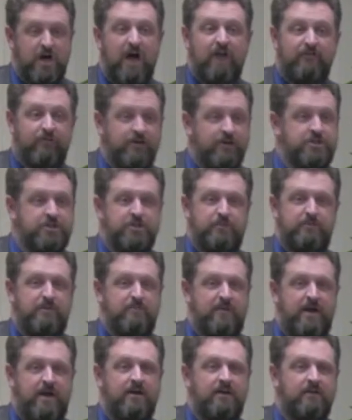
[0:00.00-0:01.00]
offerings should be
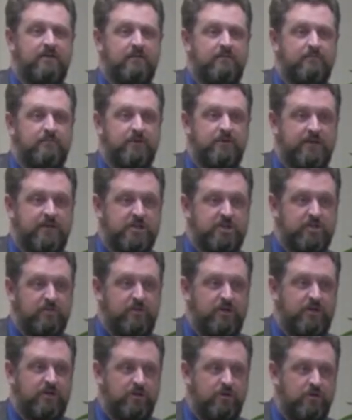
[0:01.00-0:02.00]
made, but they
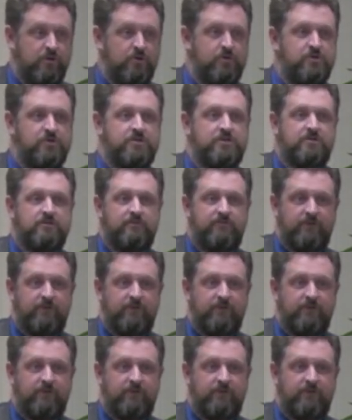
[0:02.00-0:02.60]
should be used